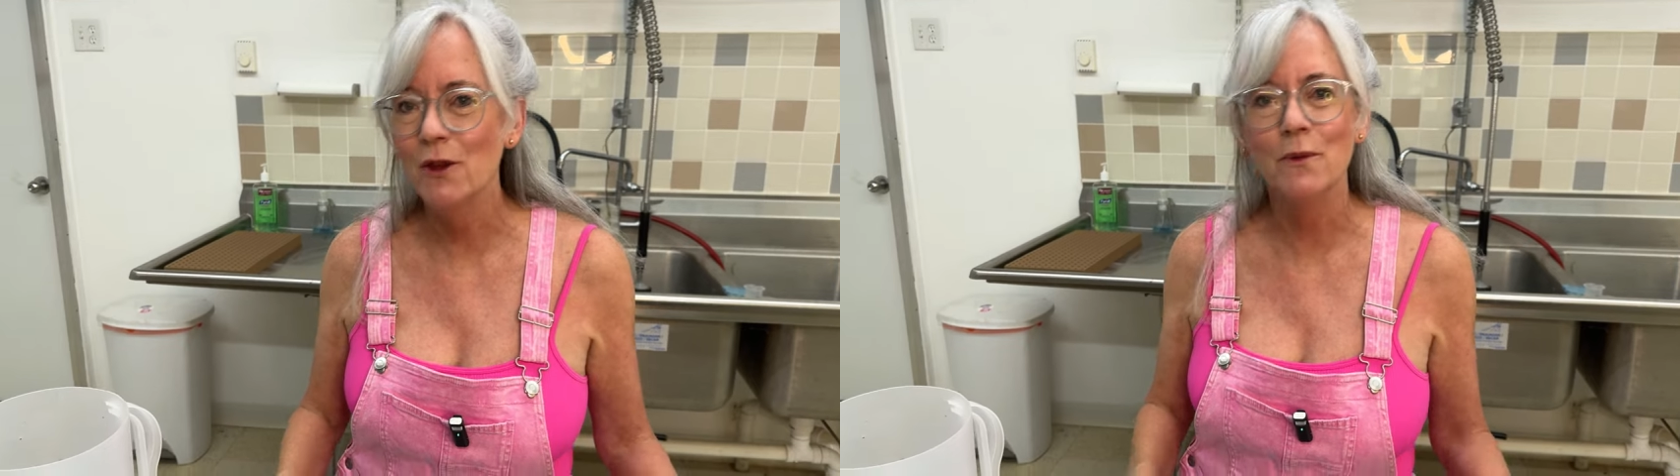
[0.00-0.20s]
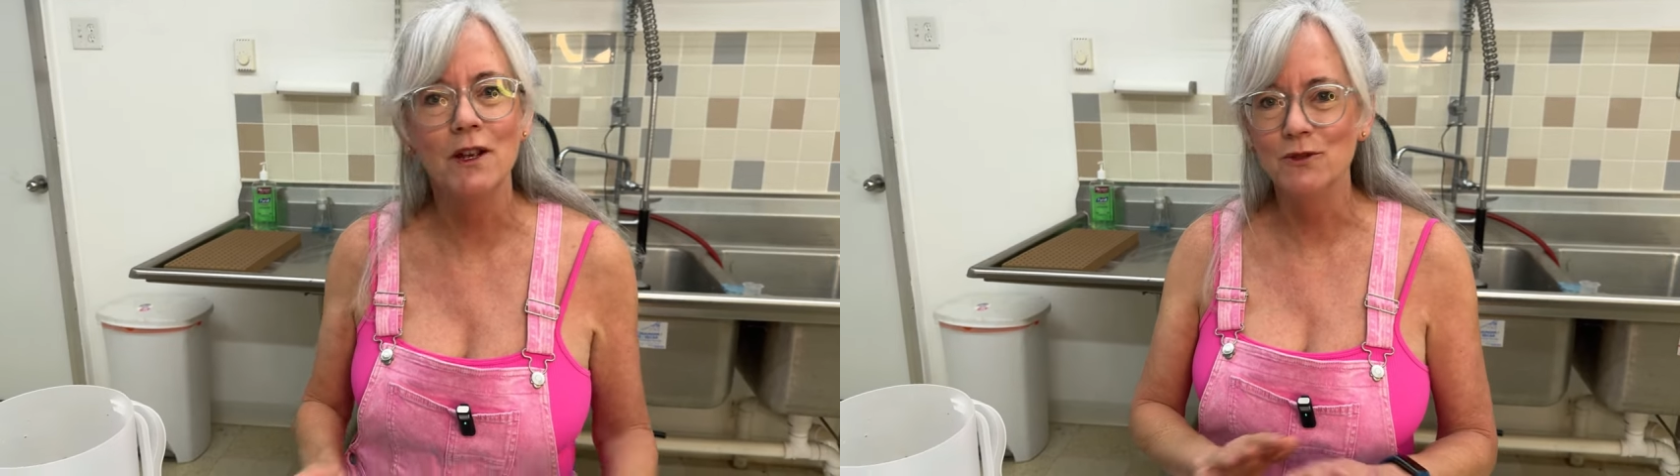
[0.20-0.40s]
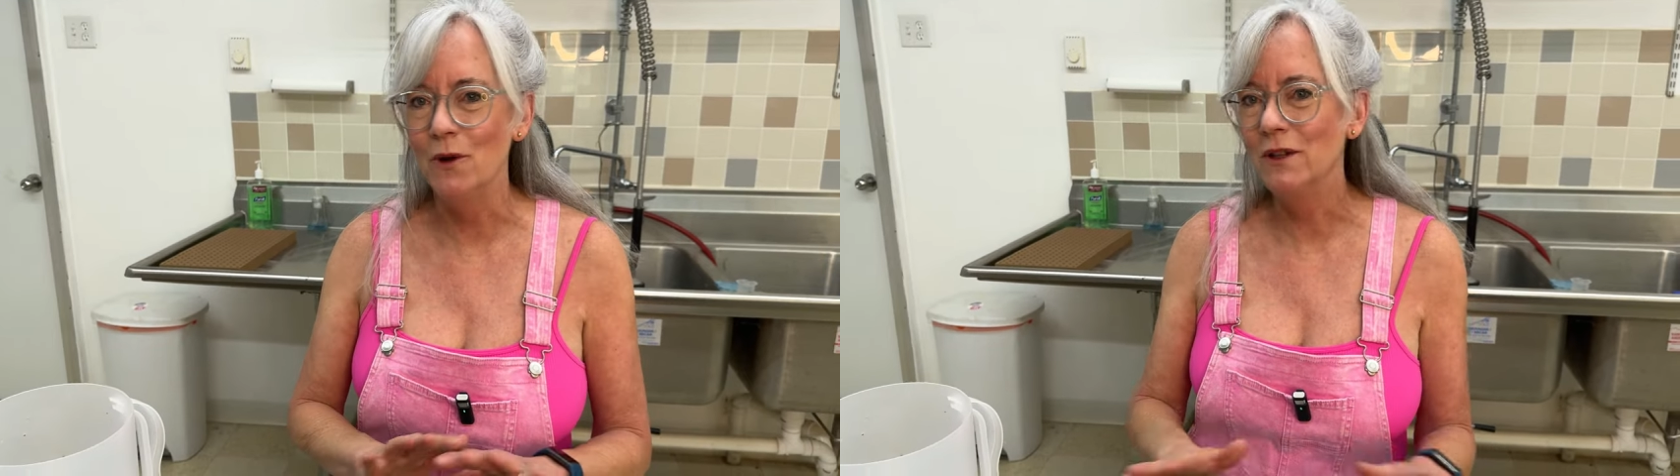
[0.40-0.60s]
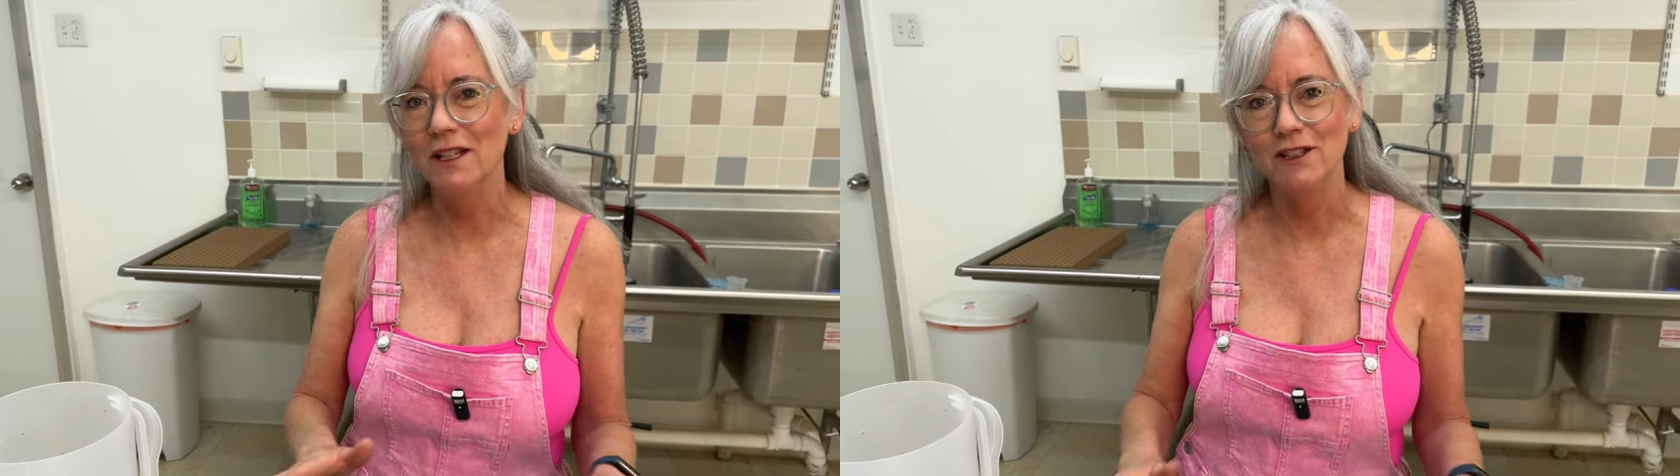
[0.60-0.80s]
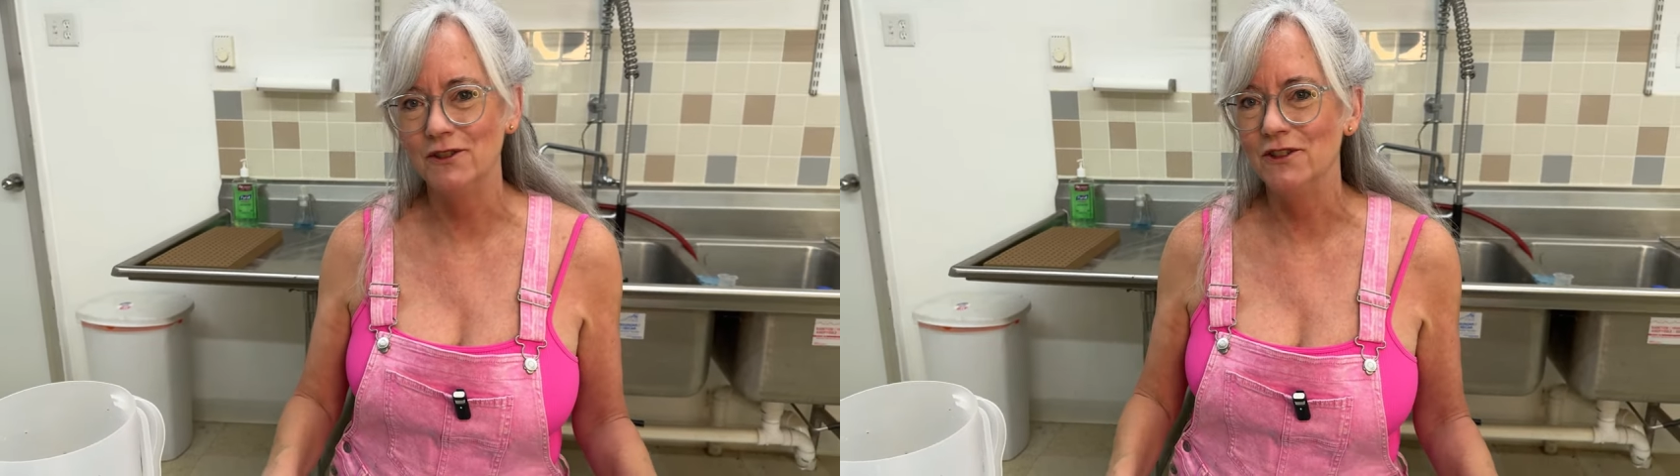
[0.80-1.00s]
otherwise you won't
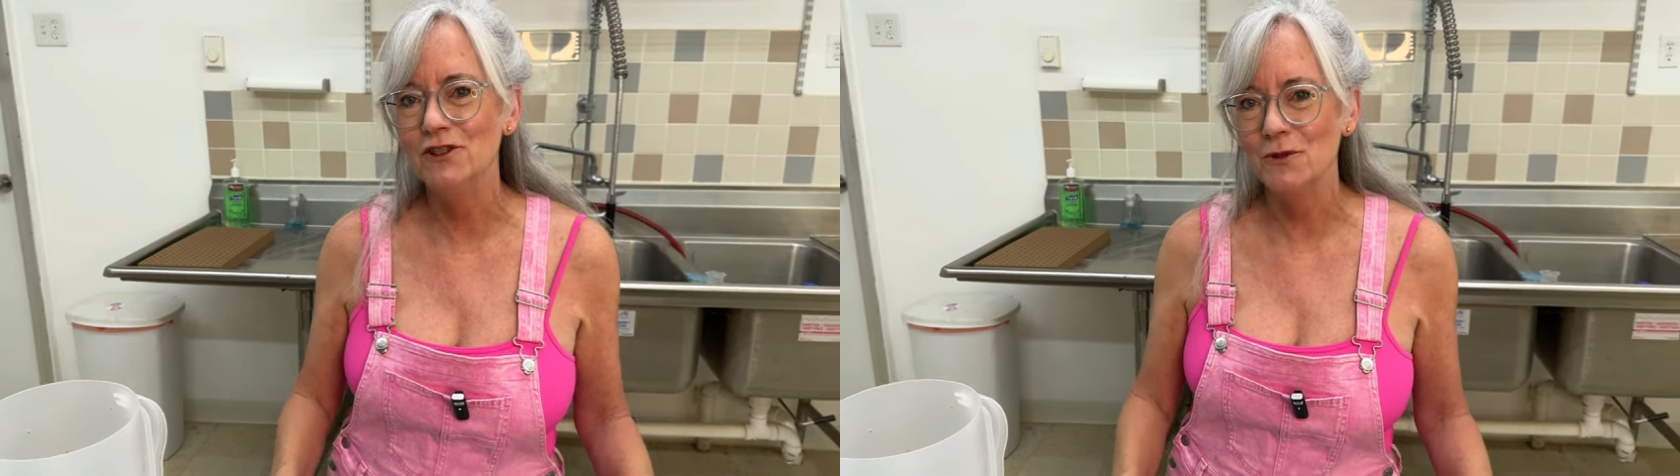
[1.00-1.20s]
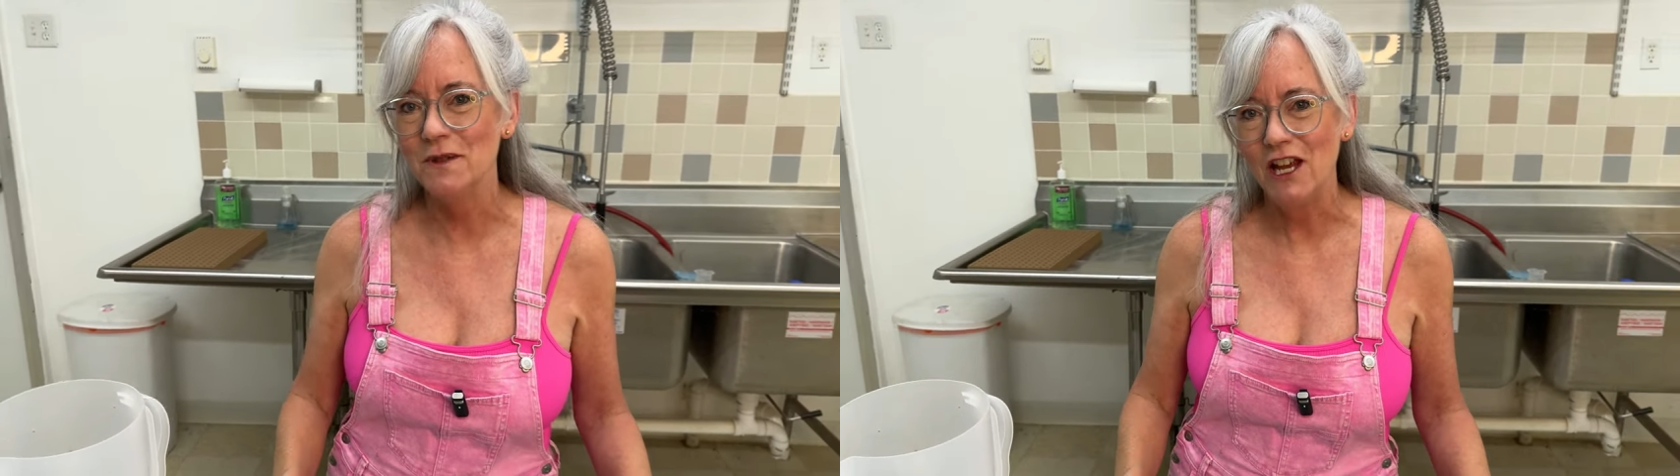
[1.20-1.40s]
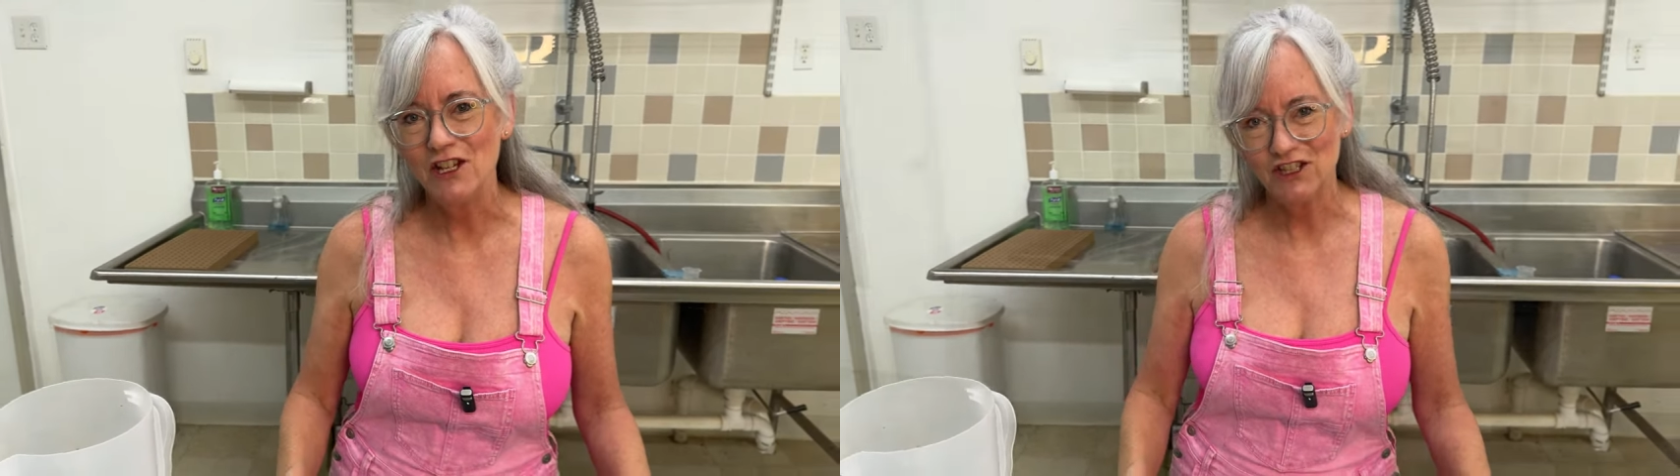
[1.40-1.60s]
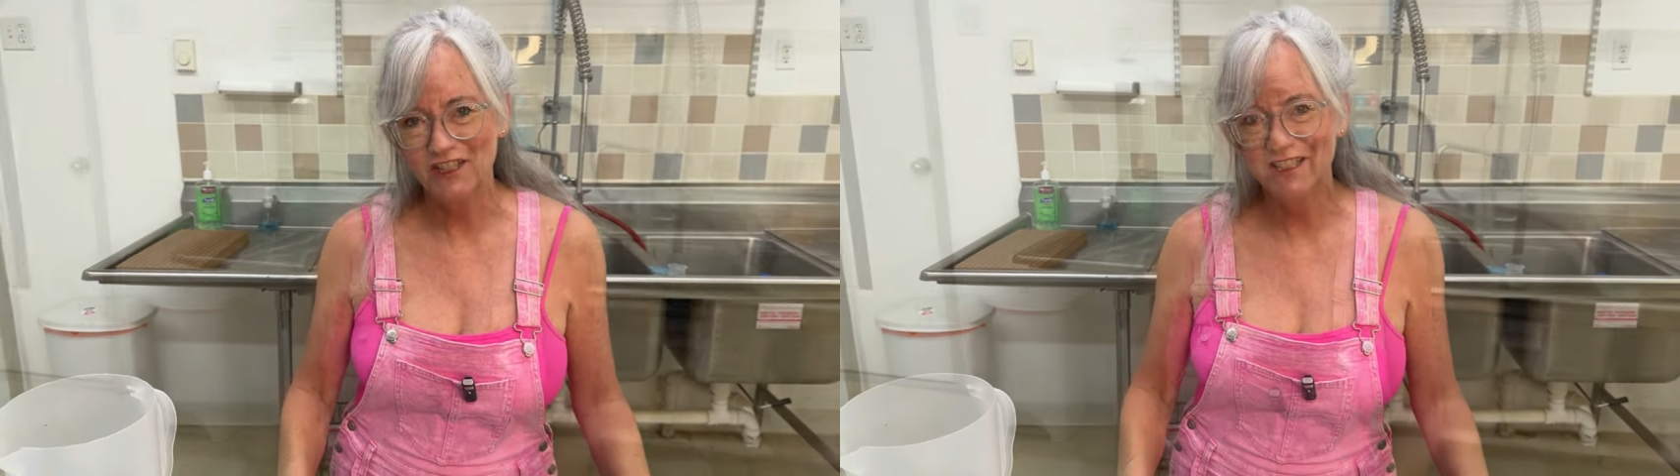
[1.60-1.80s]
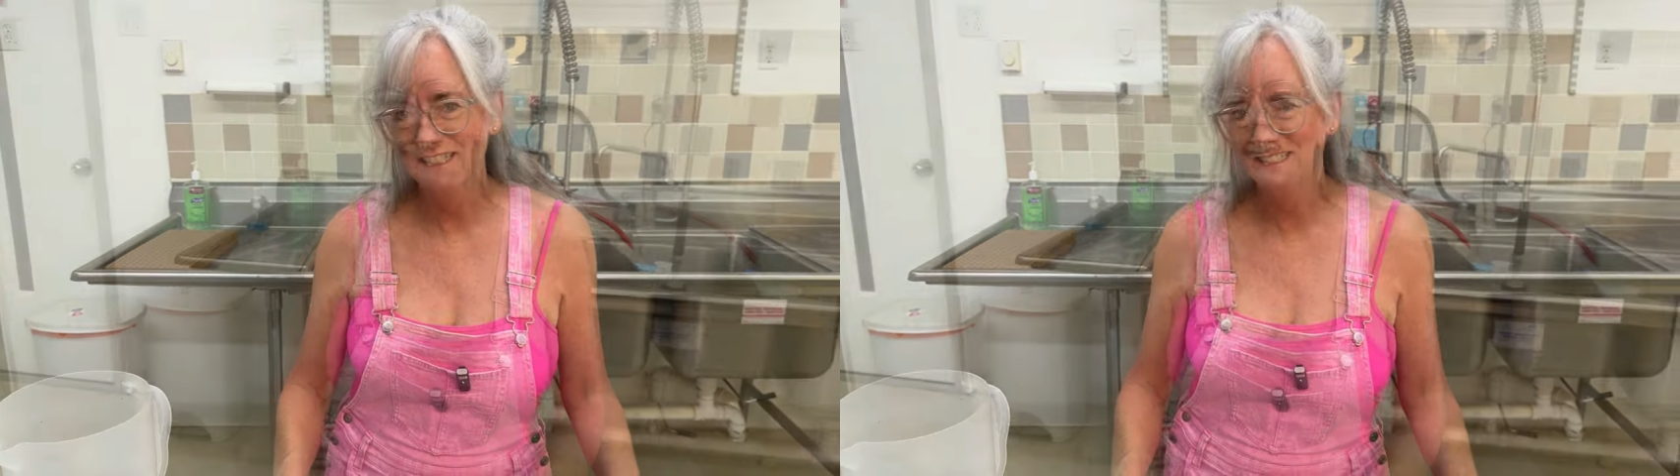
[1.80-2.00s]
get good germination.